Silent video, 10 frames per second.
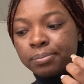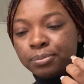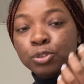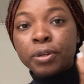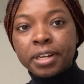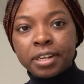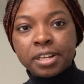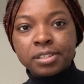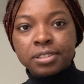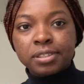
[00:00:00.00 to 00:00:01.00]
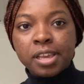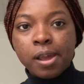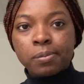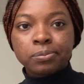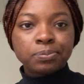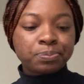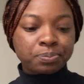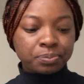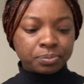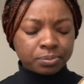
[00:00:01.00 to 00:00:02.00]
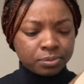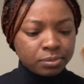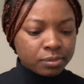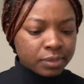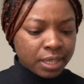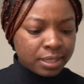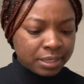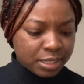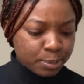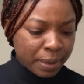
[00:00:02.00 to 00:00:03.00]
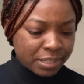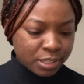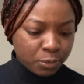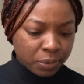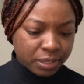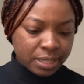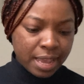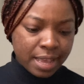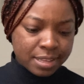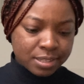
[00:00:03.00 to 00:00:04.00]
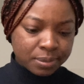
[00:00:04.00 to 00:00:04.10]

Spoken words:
green onions. Yeah. And then the spicy one has